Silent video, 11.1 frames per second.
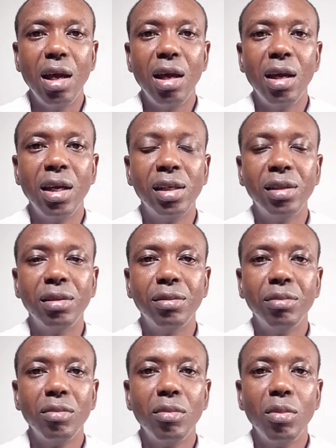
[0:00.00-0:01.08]
and
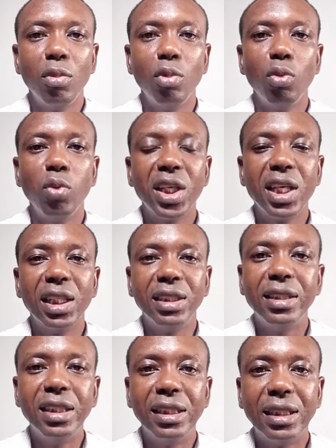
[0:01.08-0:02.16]
we
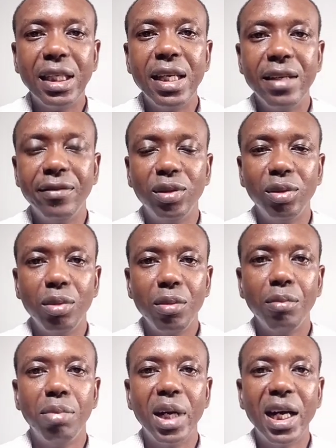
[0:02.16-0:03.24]
get deceived
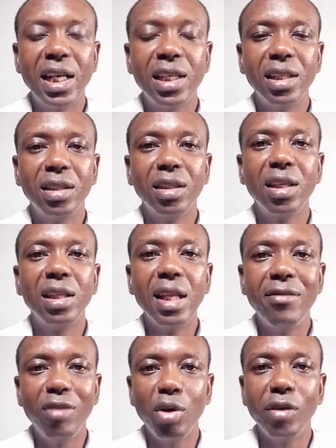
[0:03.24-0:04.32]
by the
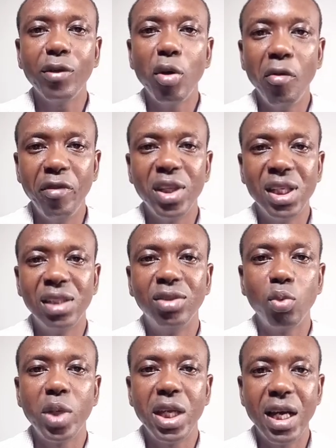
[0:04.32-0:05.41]
level of
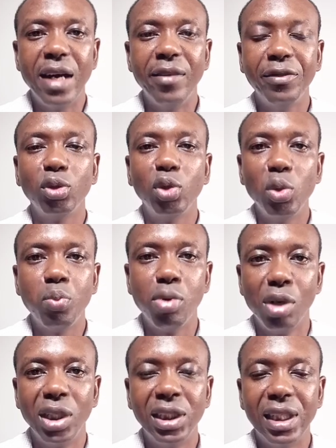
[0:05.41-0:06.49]
confidence we have to the
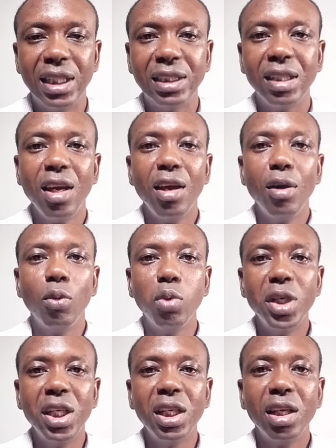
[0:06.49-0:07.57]
point that
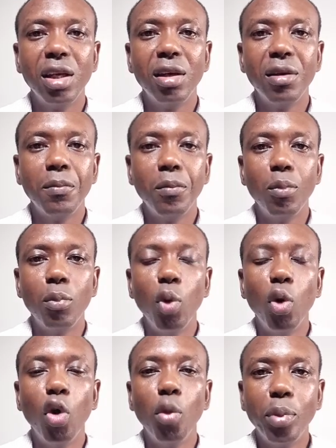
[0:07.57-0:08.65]
we
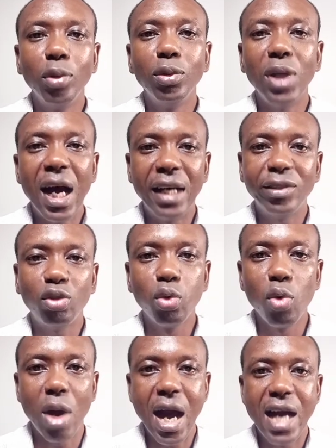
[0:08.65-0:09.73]
open our
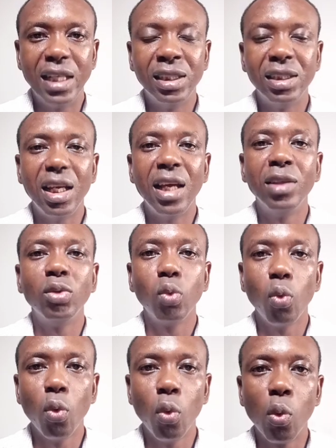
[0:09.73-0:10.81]
true eyes and
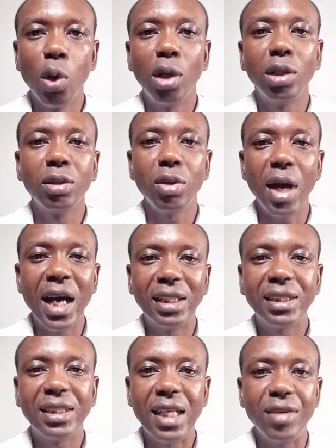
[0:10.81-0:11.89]
walk
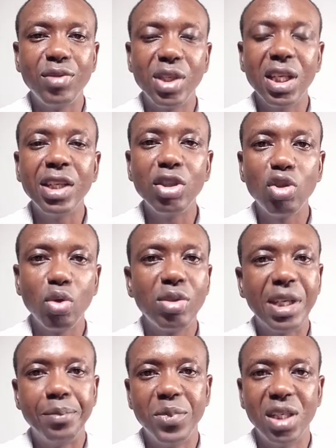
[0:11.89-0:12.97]
ourselves into
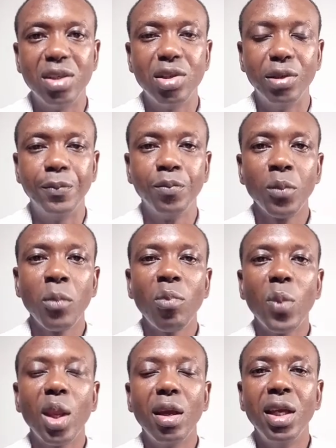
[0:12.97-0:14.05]
temptation.
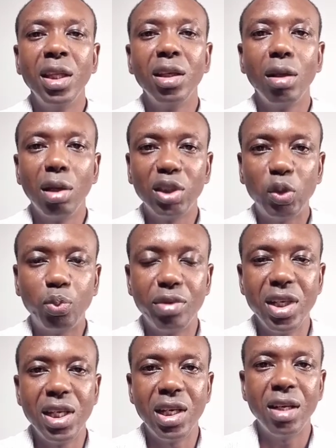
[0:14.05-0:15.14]
In the Lord's
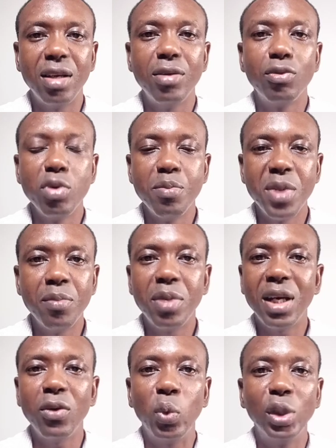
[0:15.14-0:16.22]
Prayer,
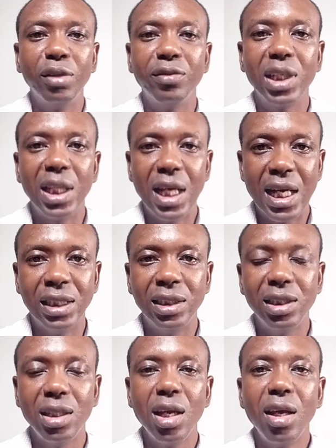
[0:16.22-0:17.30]
remember one of the
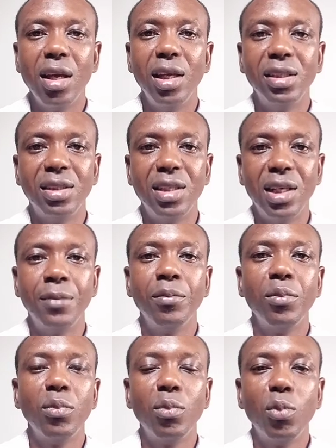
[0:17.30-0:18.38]
lines is that
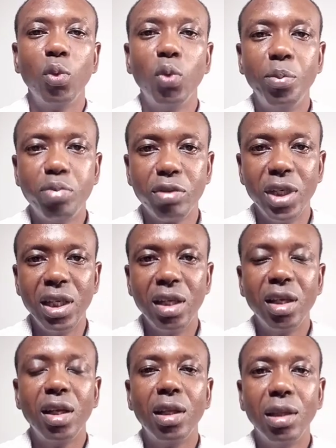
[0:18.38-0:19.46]
we pray,
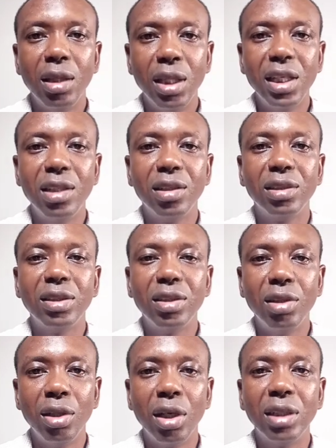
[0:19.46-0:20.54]
lead us
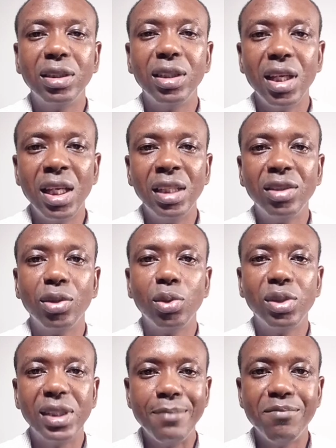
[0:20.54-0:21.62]
not
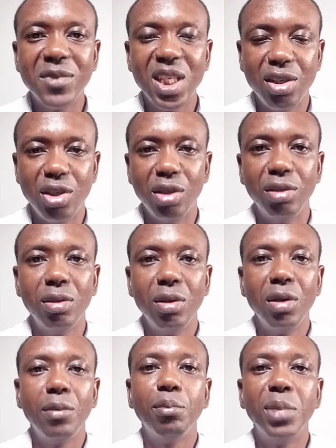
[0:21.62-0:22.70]
into temptation,
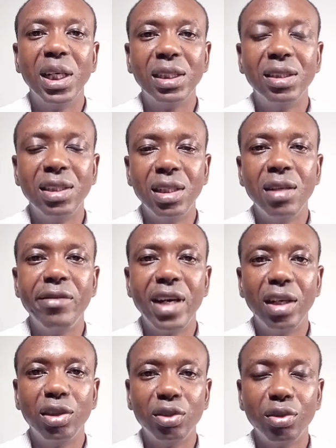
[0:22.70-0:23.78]
but deliver
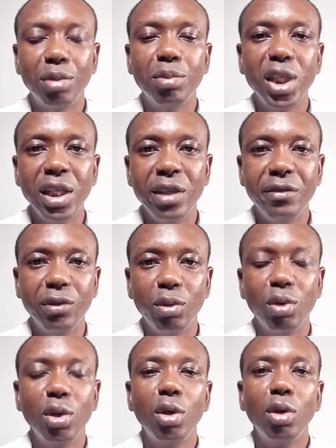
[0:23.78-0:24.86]
us from evil.
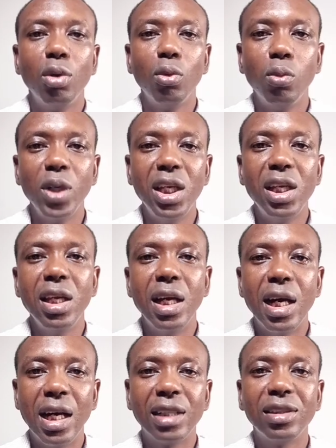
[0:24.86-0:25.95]
We
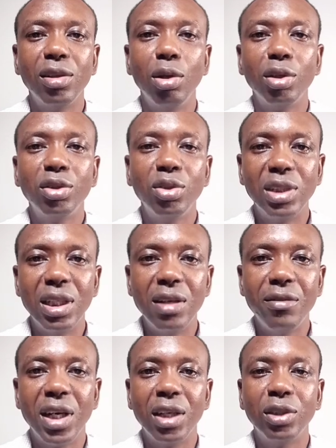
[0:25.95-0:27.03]
ask the Lord to
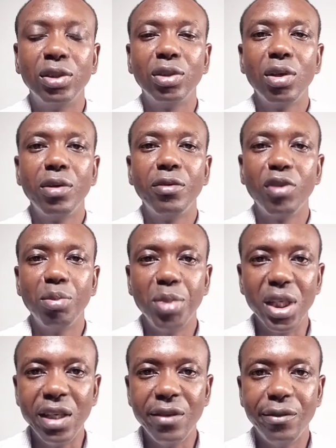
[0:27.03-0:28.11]
deliver us from
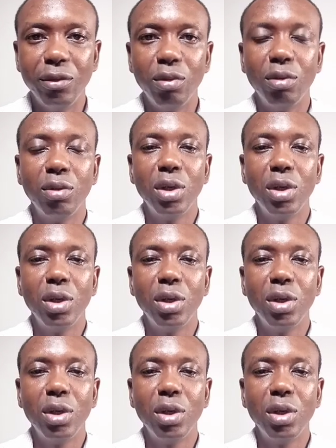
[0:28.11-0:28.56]
evil.